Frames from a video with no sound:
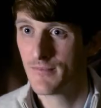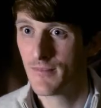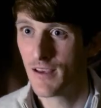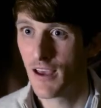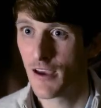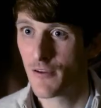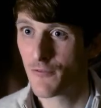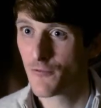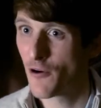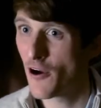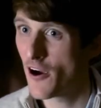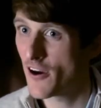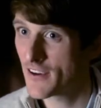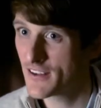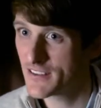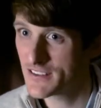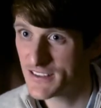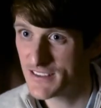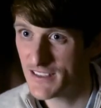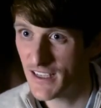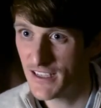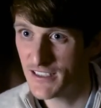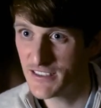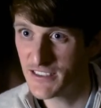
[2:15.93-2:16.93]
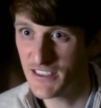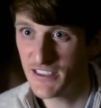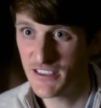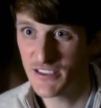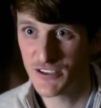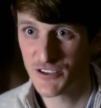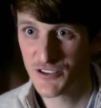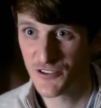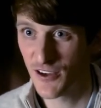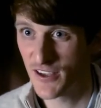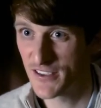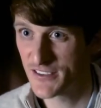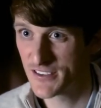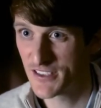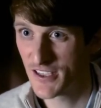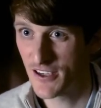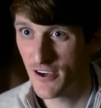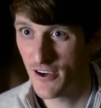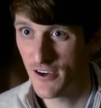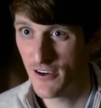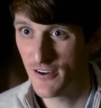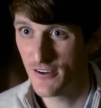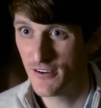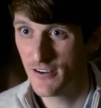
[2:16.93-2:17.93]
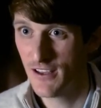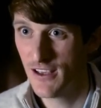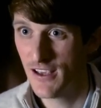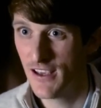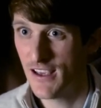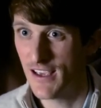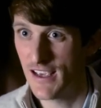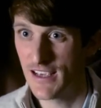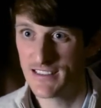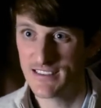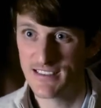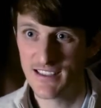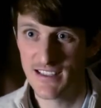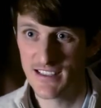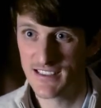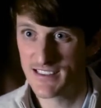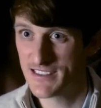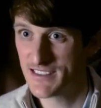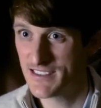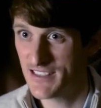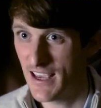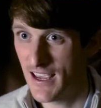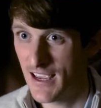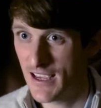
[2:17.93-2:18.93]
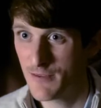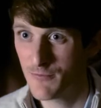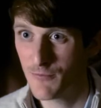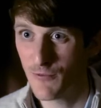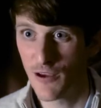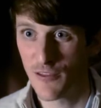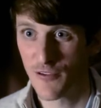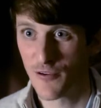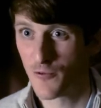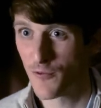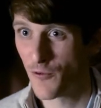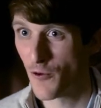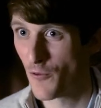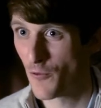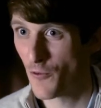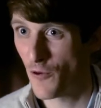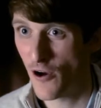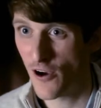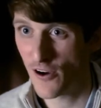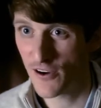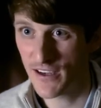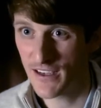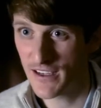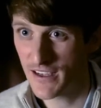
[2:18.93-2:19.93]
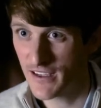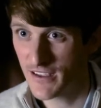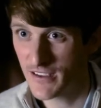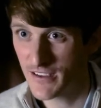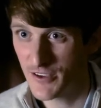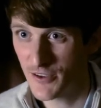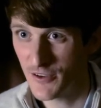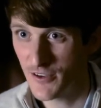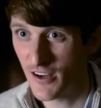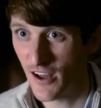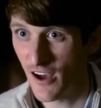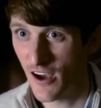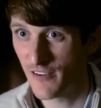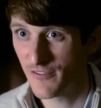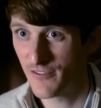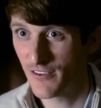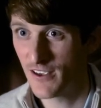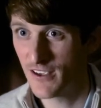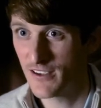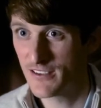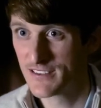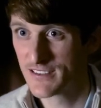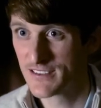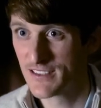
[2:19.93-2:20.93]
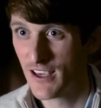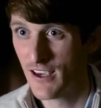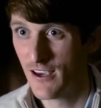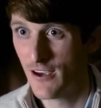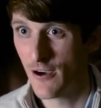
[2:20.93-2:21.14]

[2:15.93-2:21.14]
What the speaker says: At Rocket Station, dress code is the same whether we're walking into an office